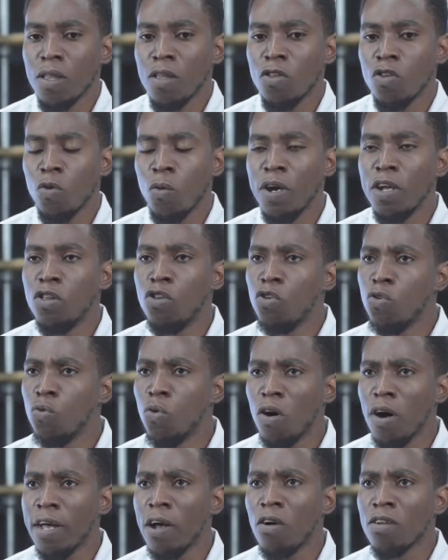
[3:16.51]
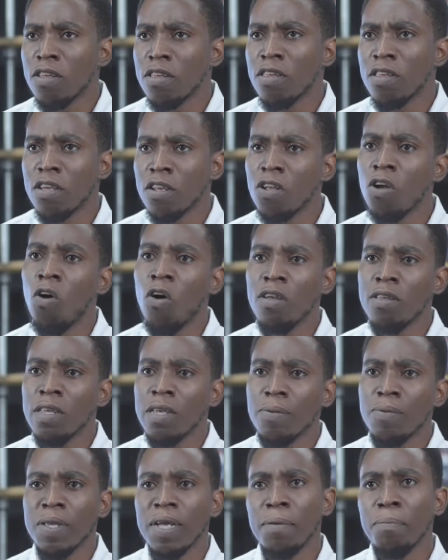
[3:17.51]
So I understood
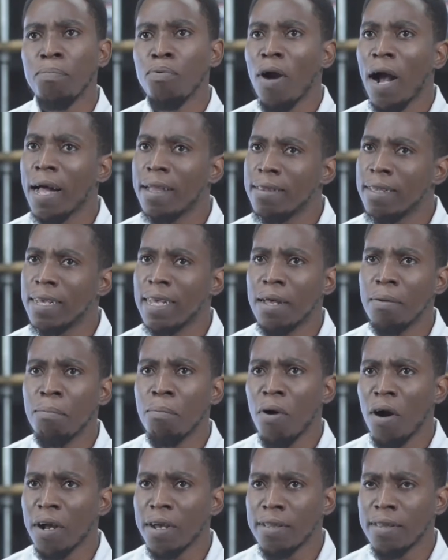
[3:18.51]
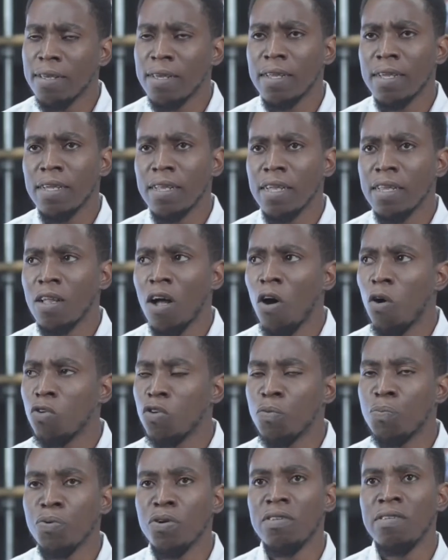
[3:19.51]
concepts like branding and marketing and how
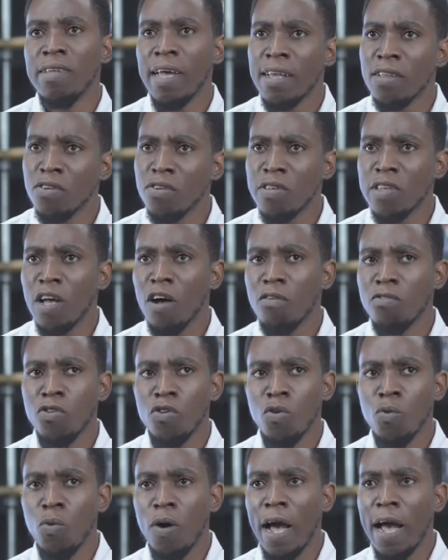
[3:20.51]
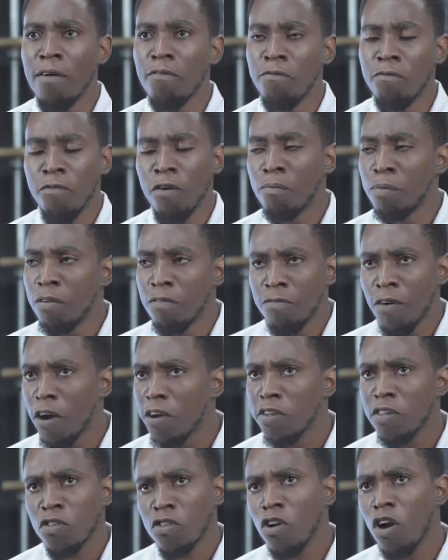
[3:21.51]
you present yourself. So from the
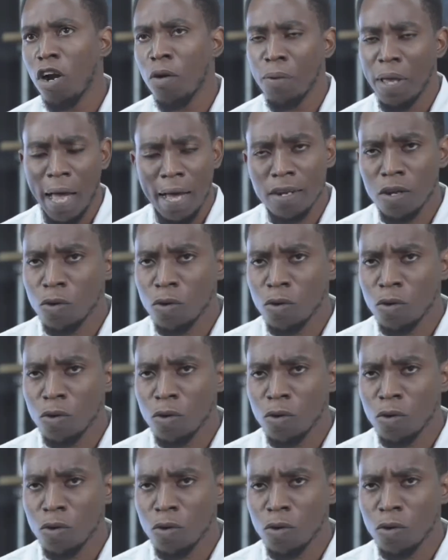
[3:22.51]
very start, we had